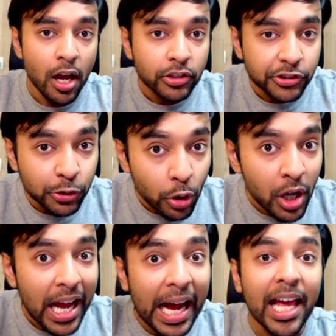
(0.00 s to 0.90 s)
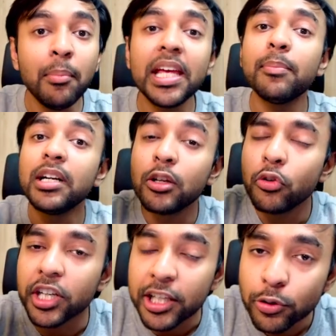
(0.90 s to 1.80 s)
So I am able to
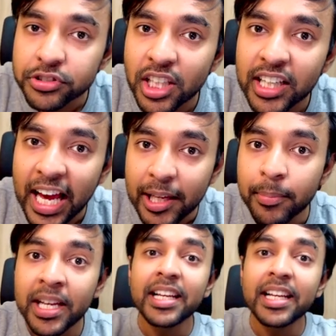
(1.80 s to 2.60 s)
reduce the time